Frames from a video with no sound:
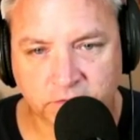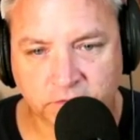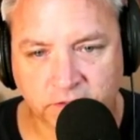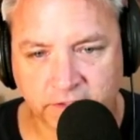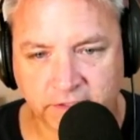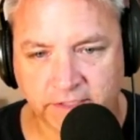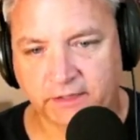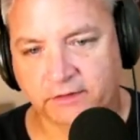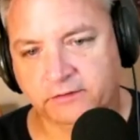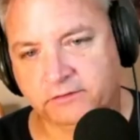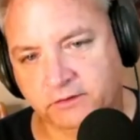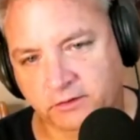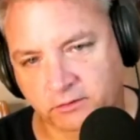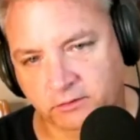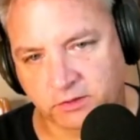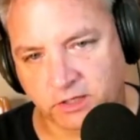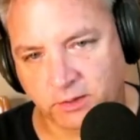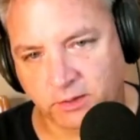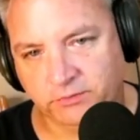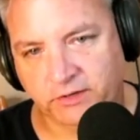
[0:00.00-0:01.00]
and
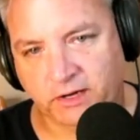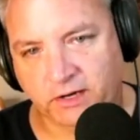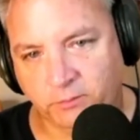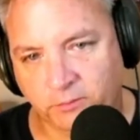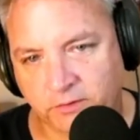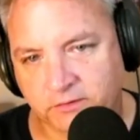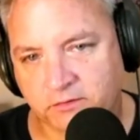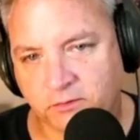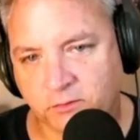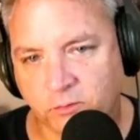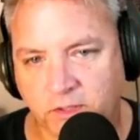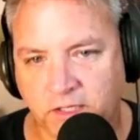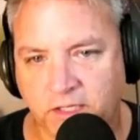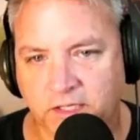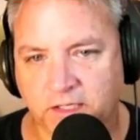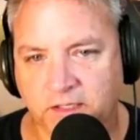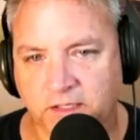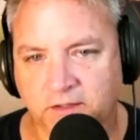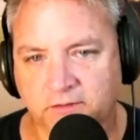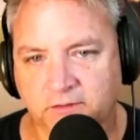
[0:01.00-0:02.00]
Yellowstone comes out once a
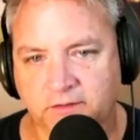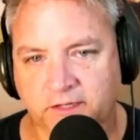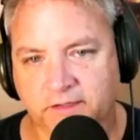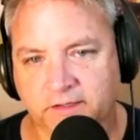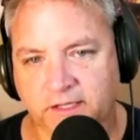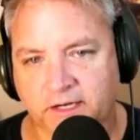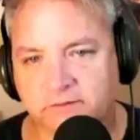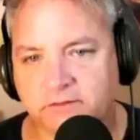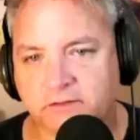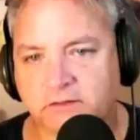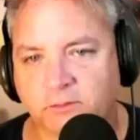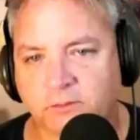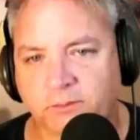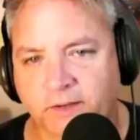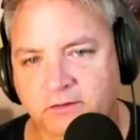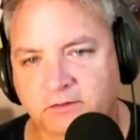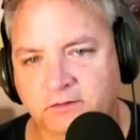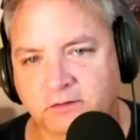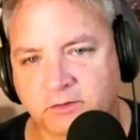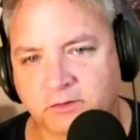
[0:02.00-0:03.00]
week. And it's like that
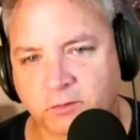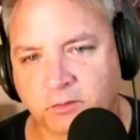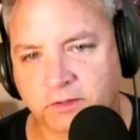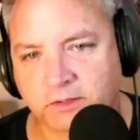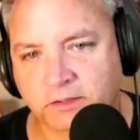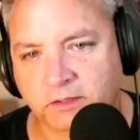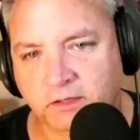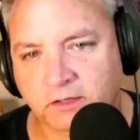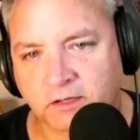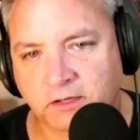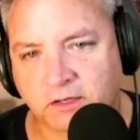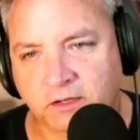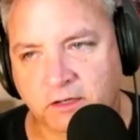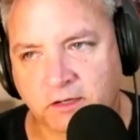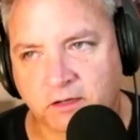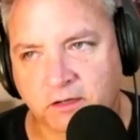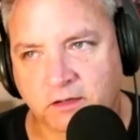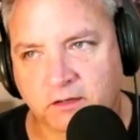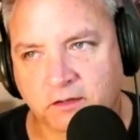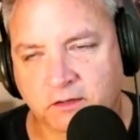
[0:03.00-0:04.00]
anticipation of going,
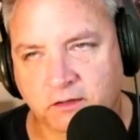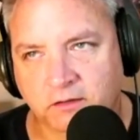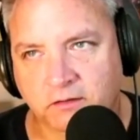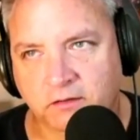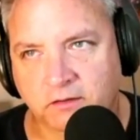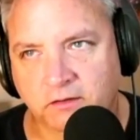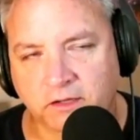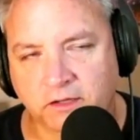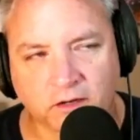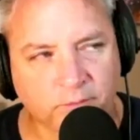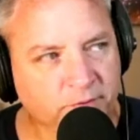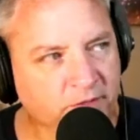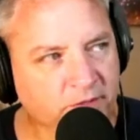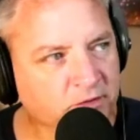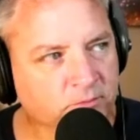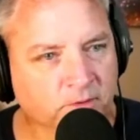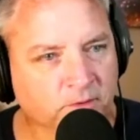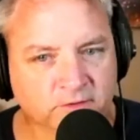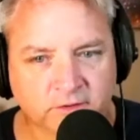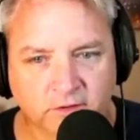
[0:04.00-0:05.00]
you know, I
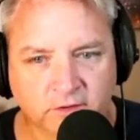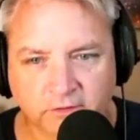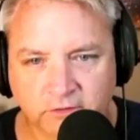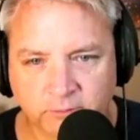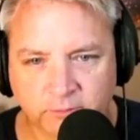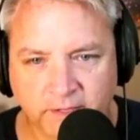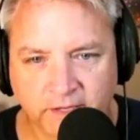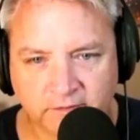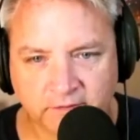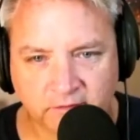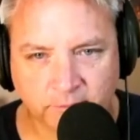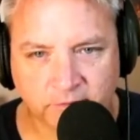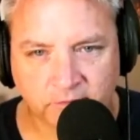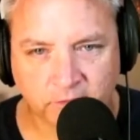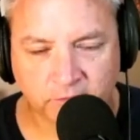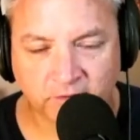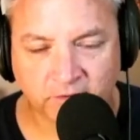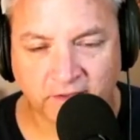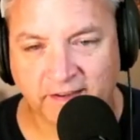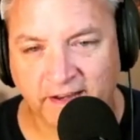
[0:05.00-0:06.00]
binge watched all these past
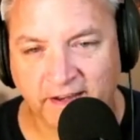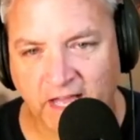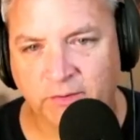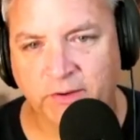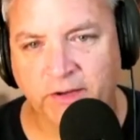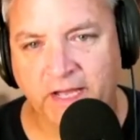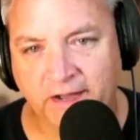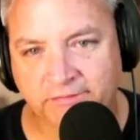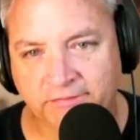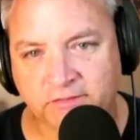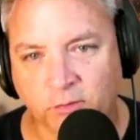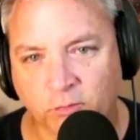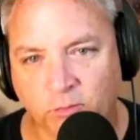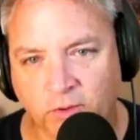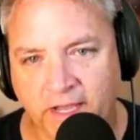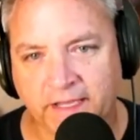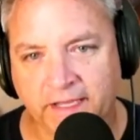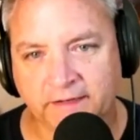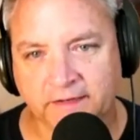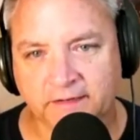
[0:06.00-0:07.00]
episodes and now I have to
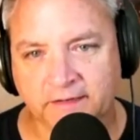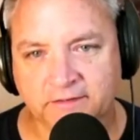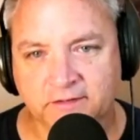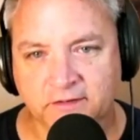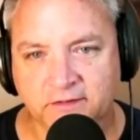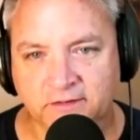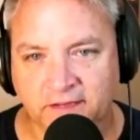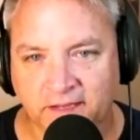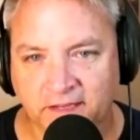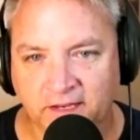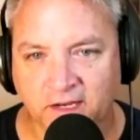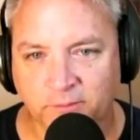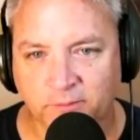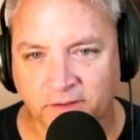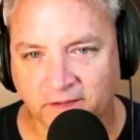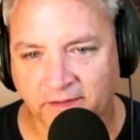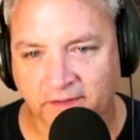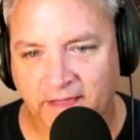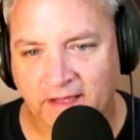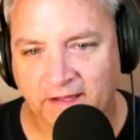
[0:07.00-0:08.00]
wait. And it's just eating me
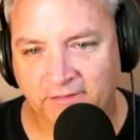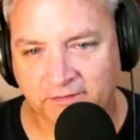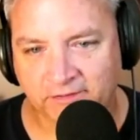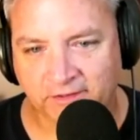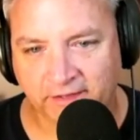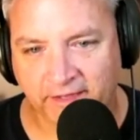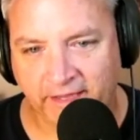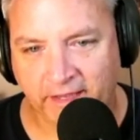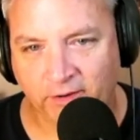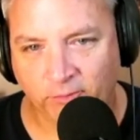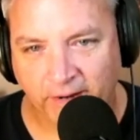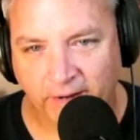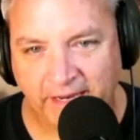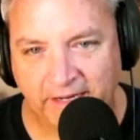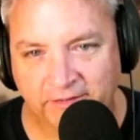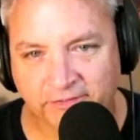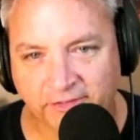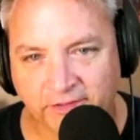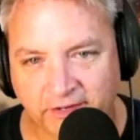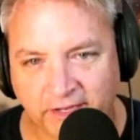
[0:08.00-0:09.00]
alive because I can't
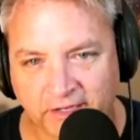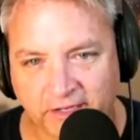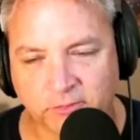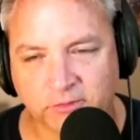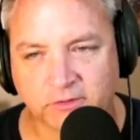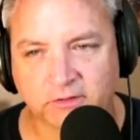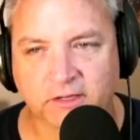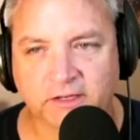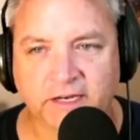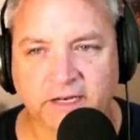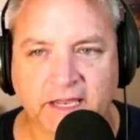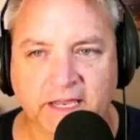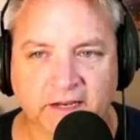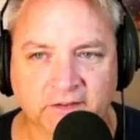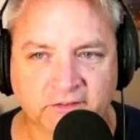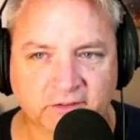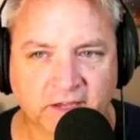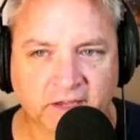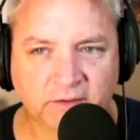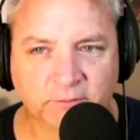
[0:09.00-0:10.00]
wait for the next one. And that
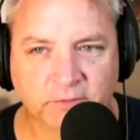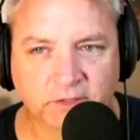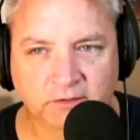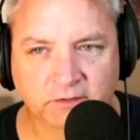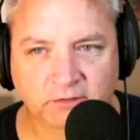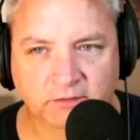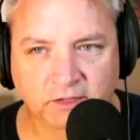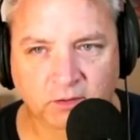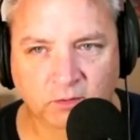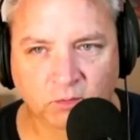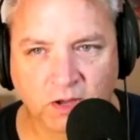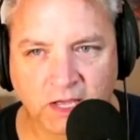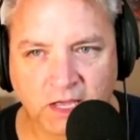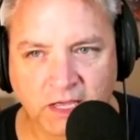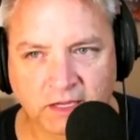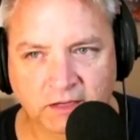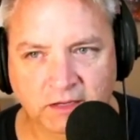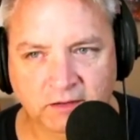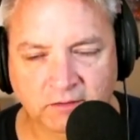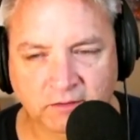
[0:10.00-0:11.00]
excitement, in a
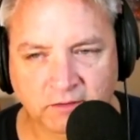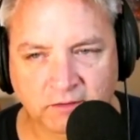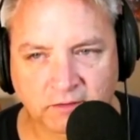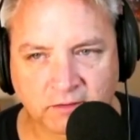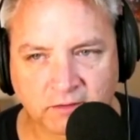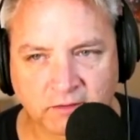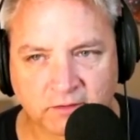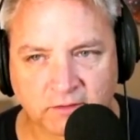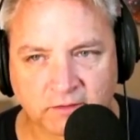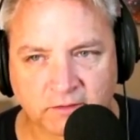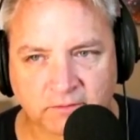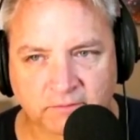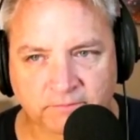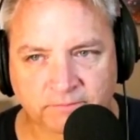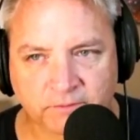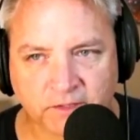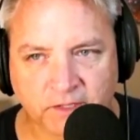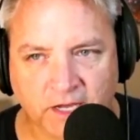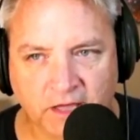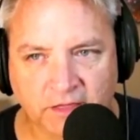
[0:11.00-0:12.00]
way,
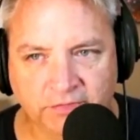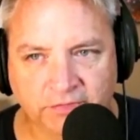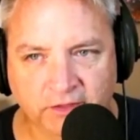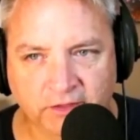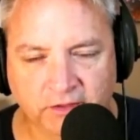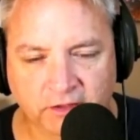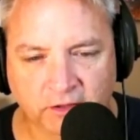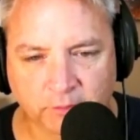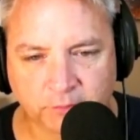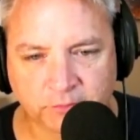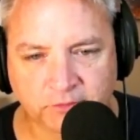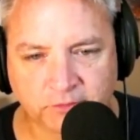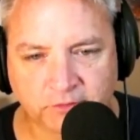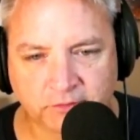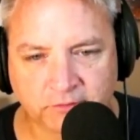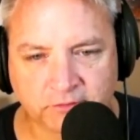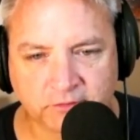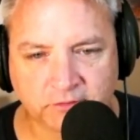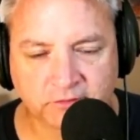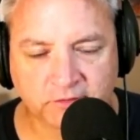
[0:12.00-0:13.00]
I think helps with
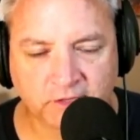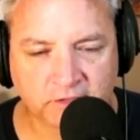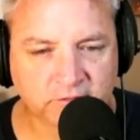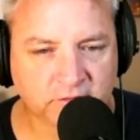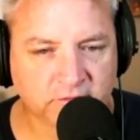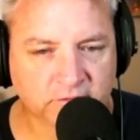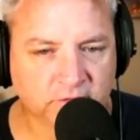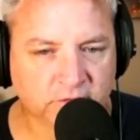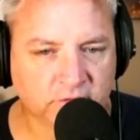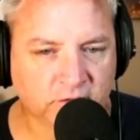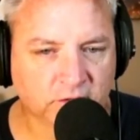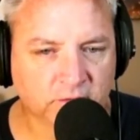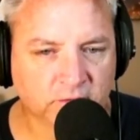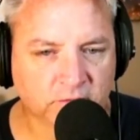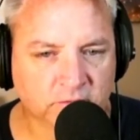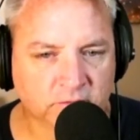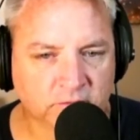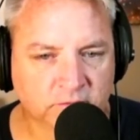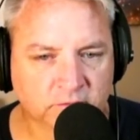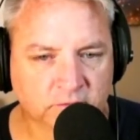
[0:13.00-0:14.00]
the success of the
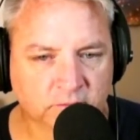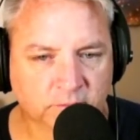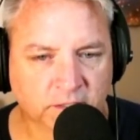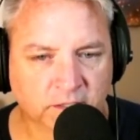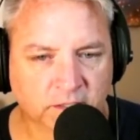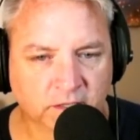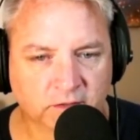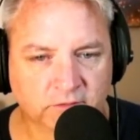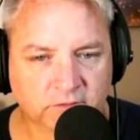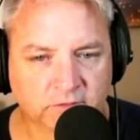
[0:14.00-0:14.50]
show, because